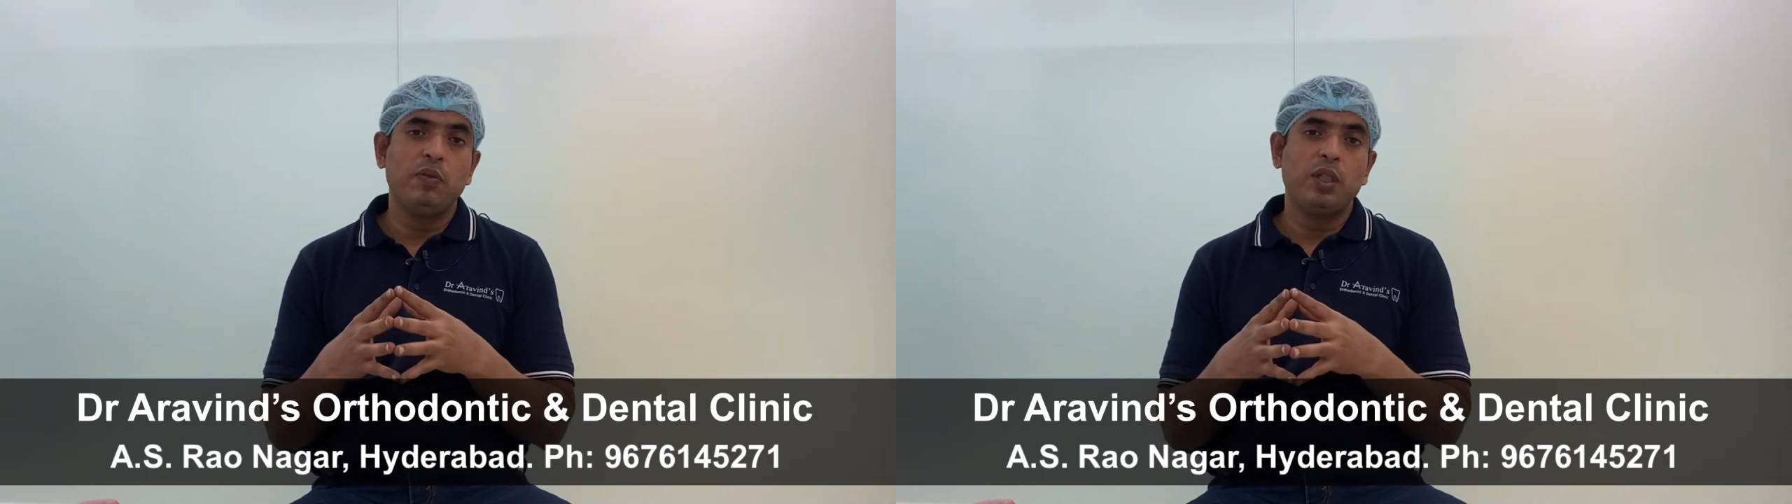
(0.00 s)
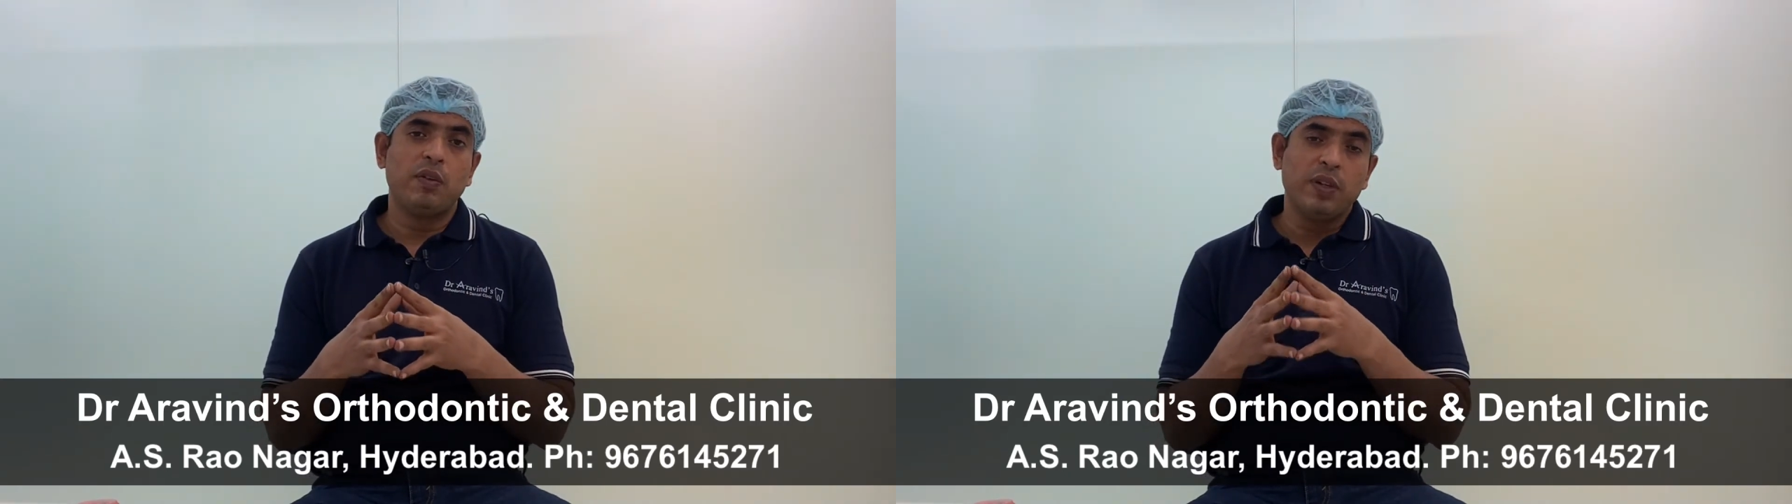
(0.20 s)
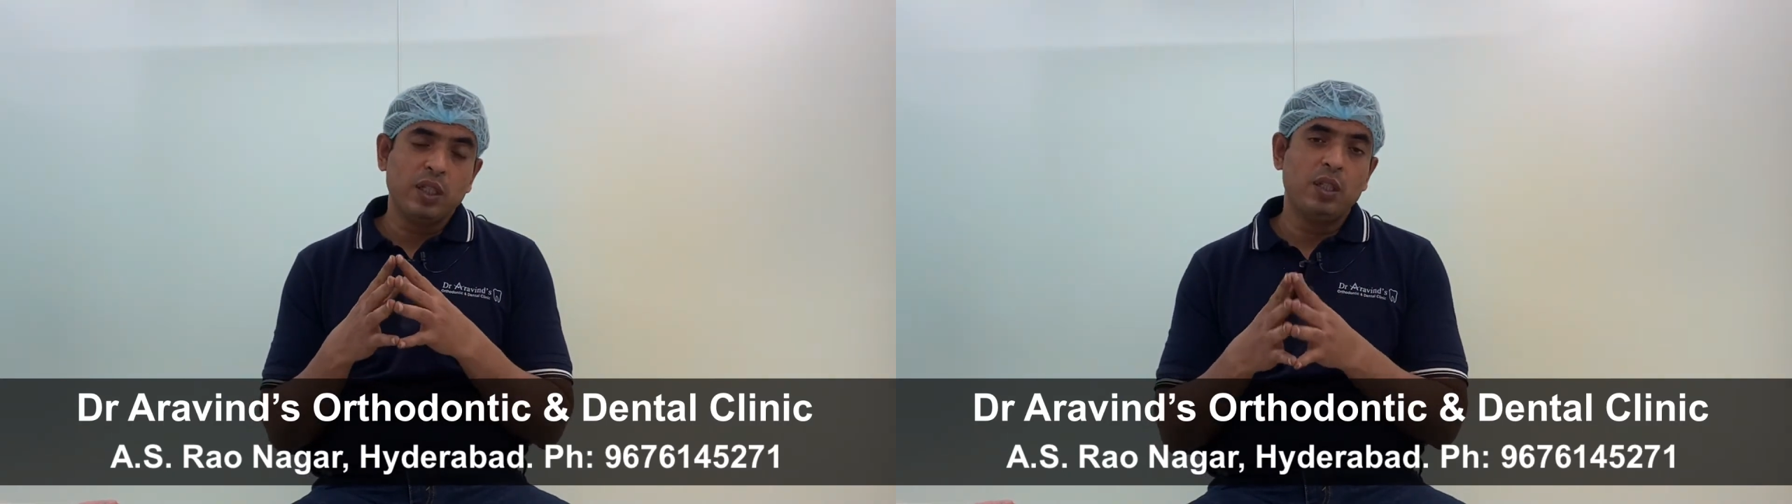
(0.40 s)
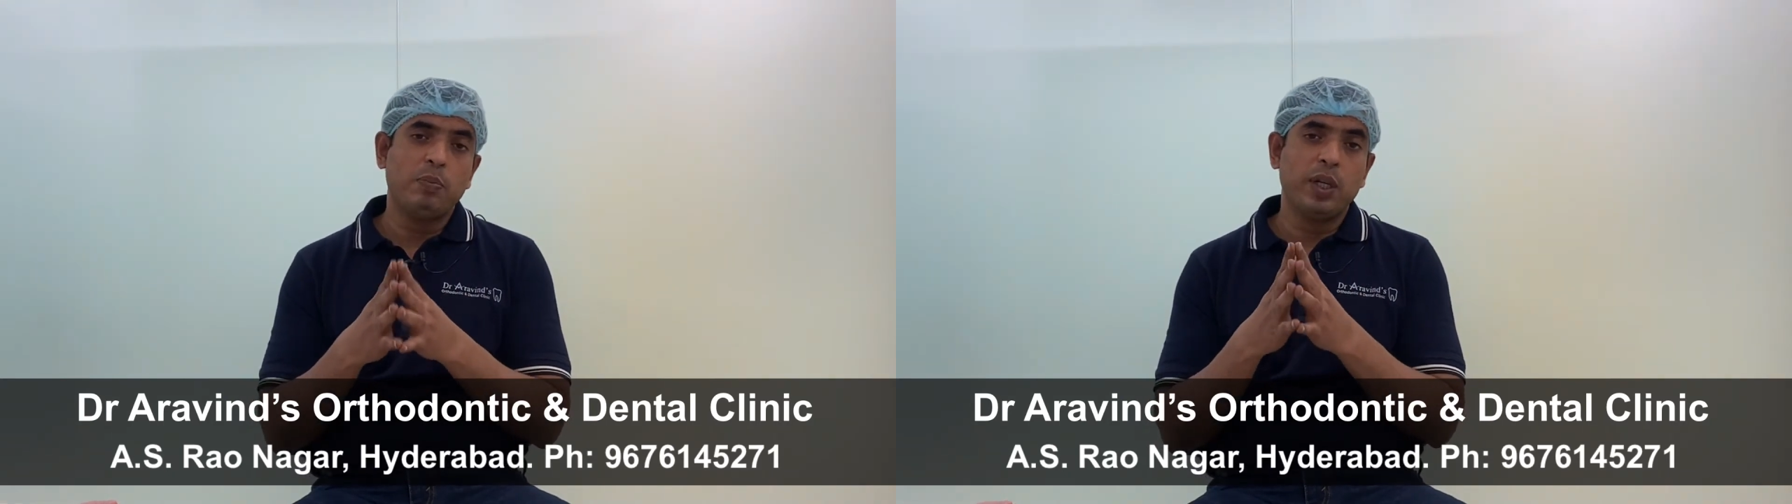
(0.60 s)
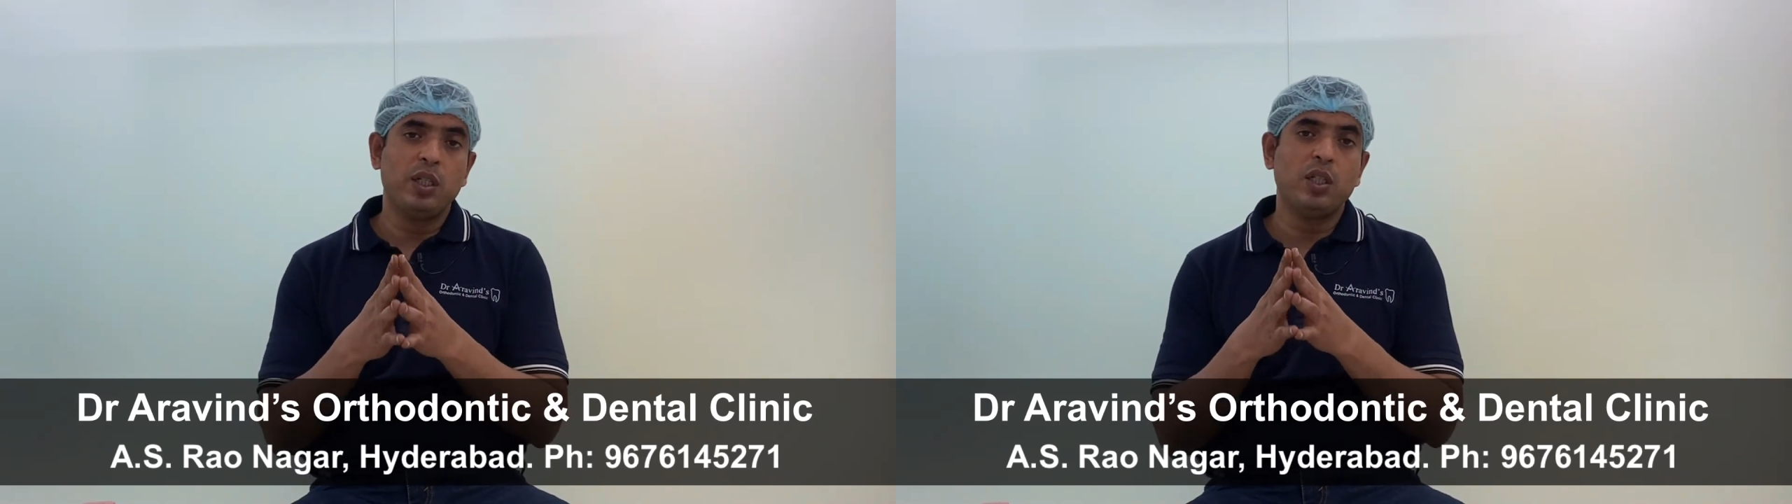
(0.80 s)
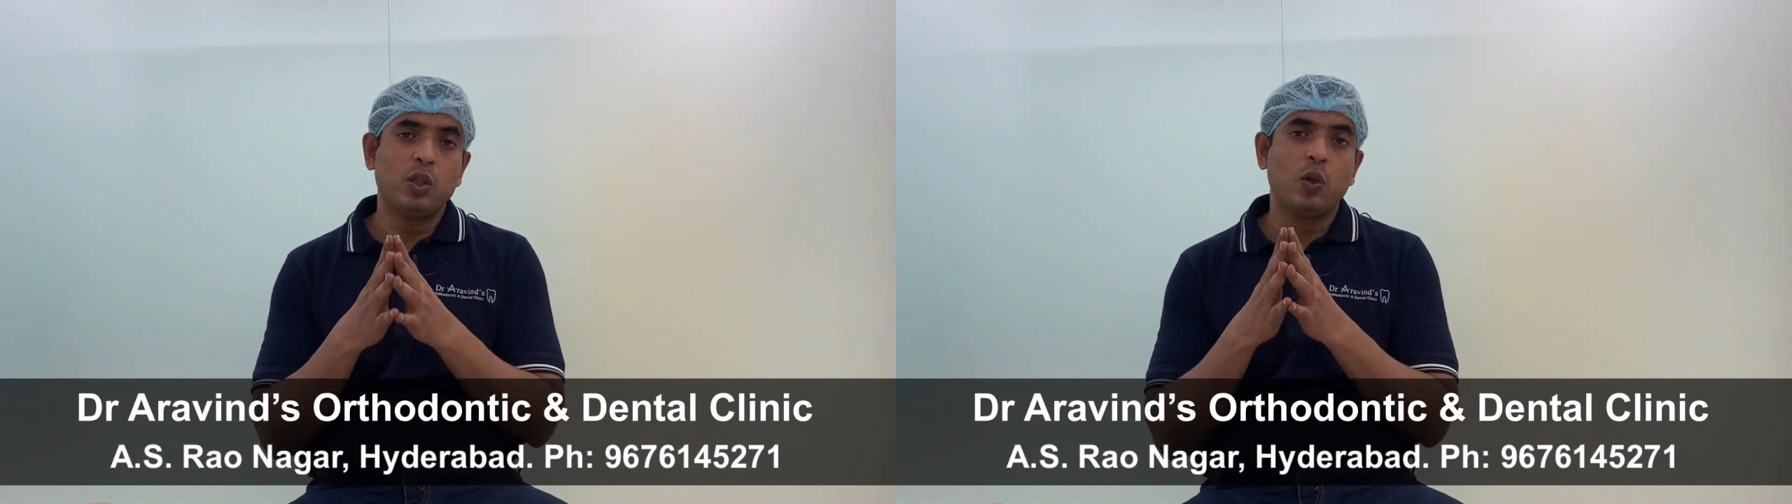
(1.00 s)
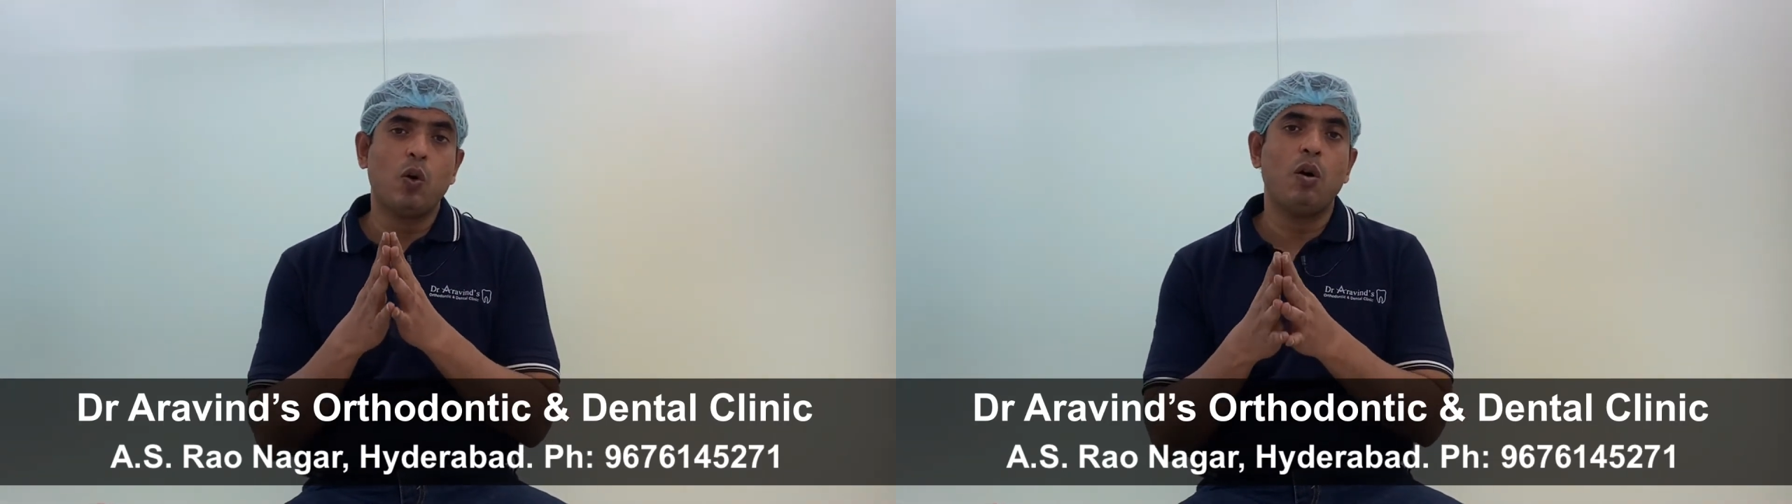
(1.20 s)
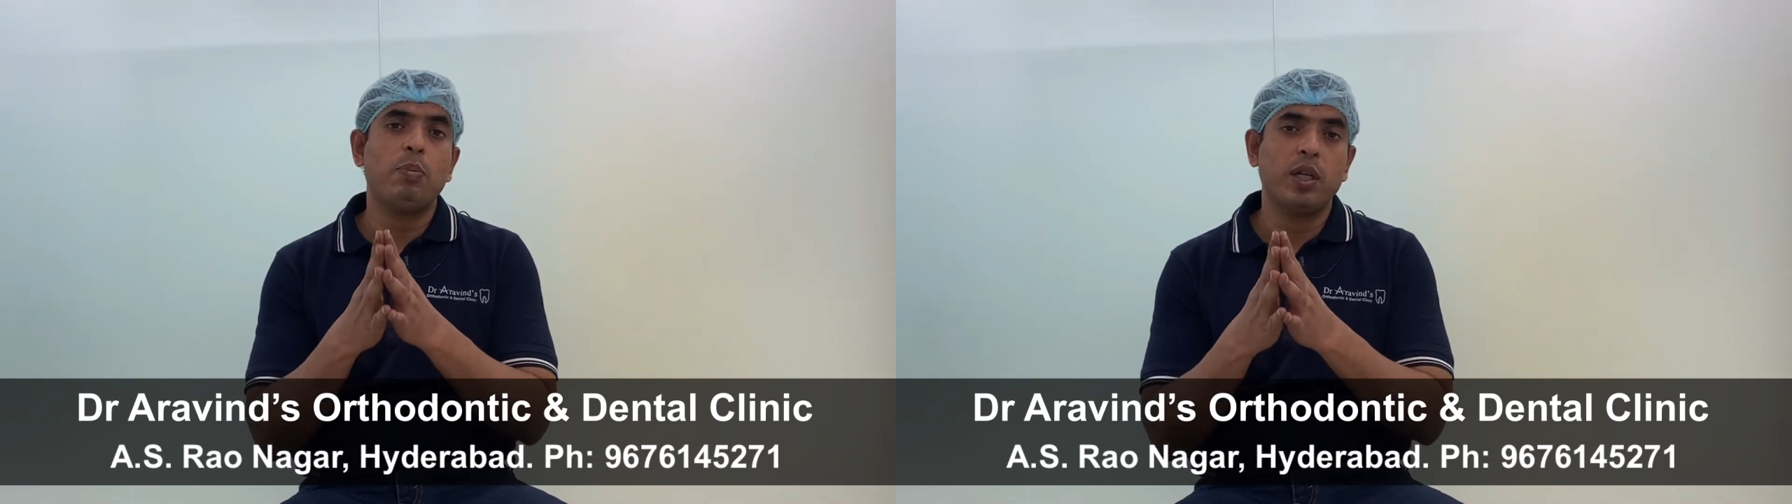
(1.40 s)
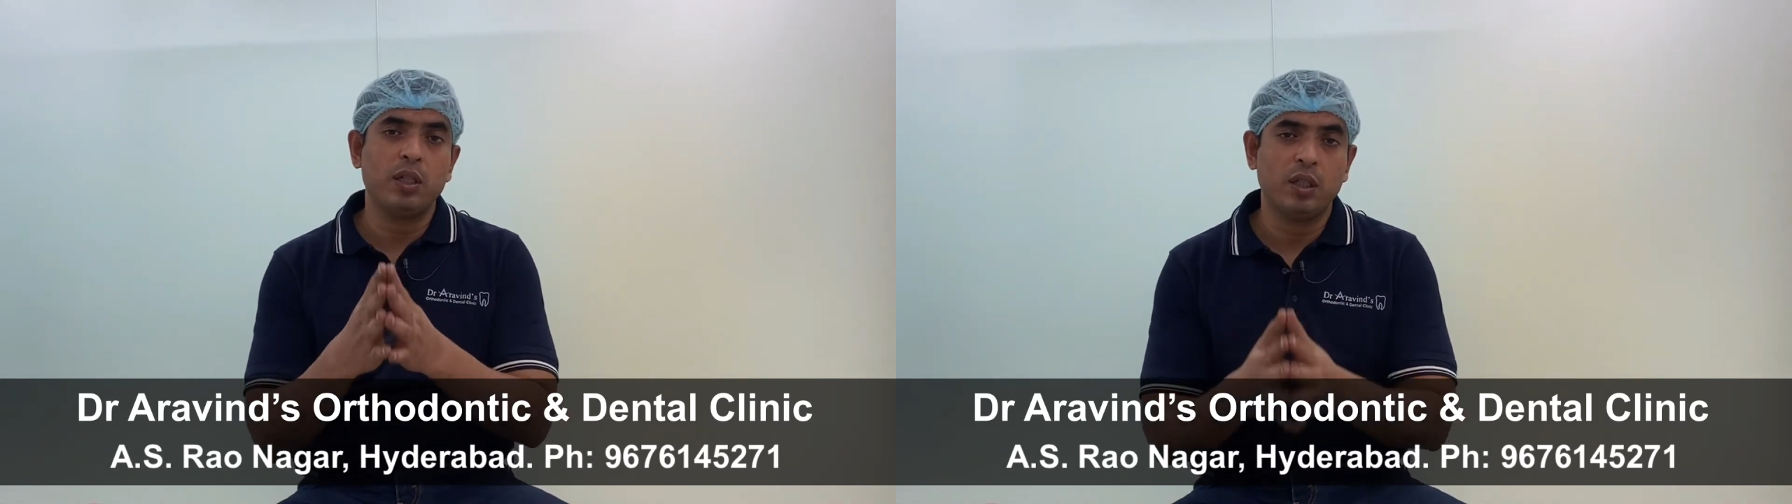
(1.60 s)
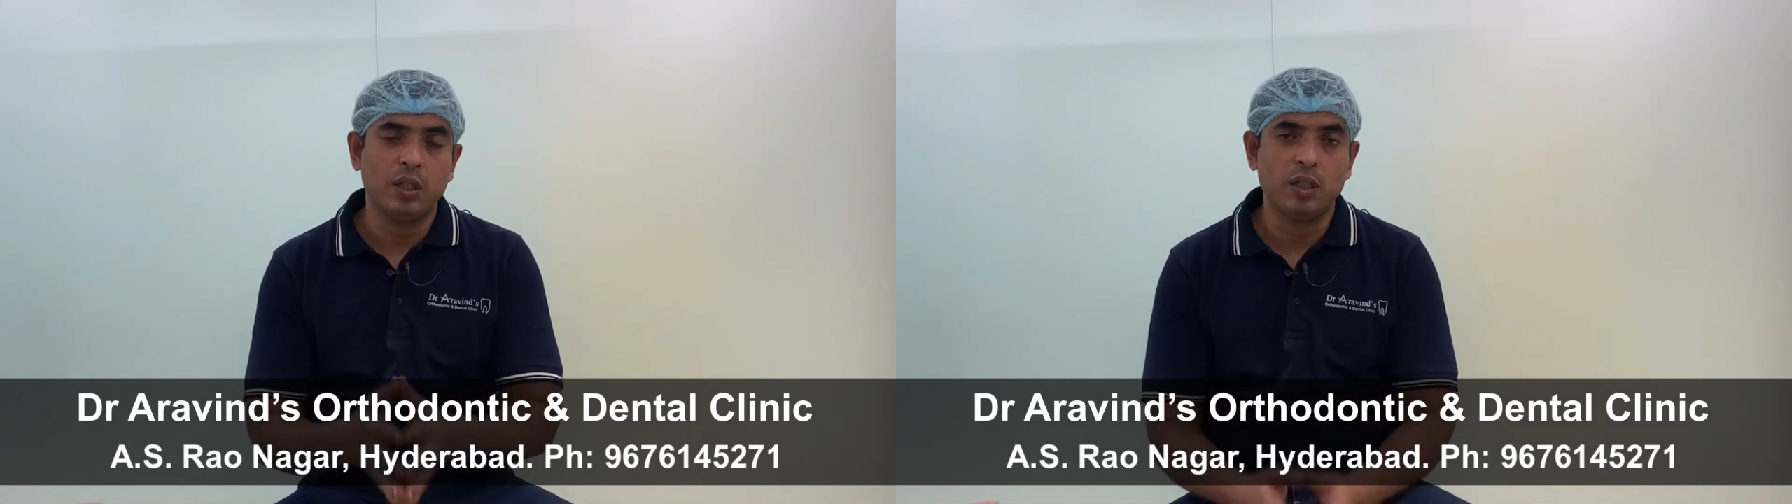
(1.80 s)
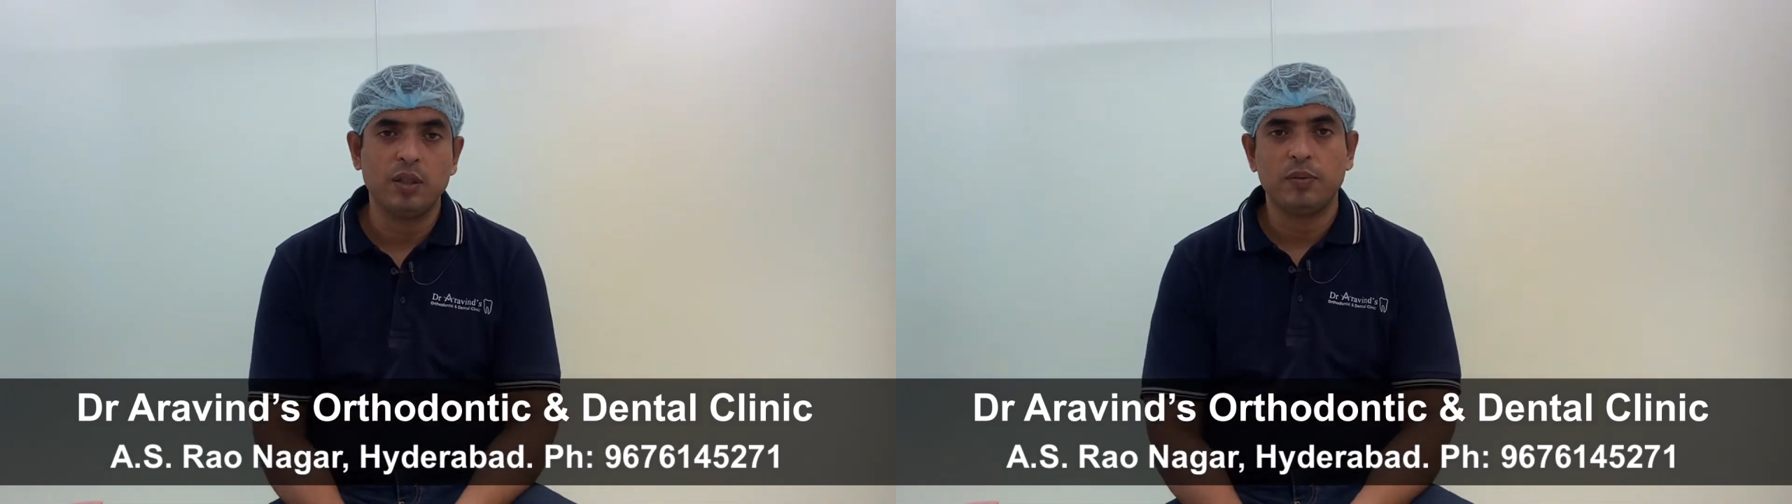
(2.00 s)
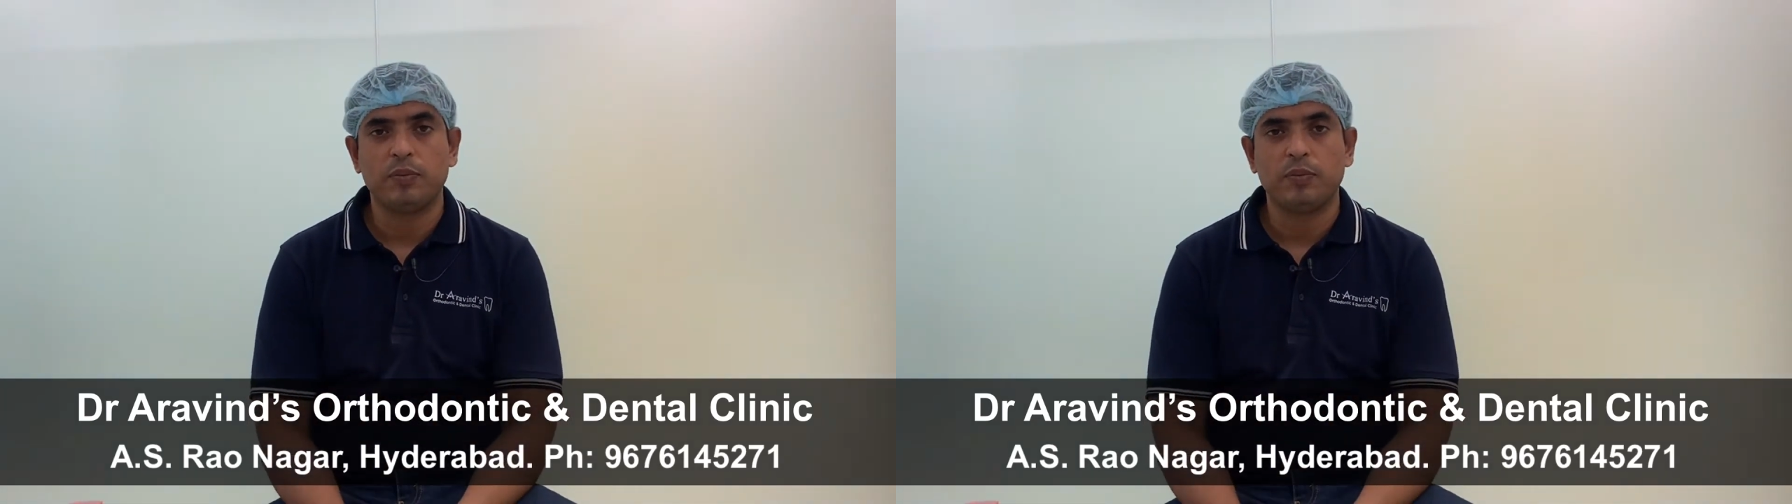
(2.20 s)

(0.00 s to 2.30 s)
which affects the patient's cooperation.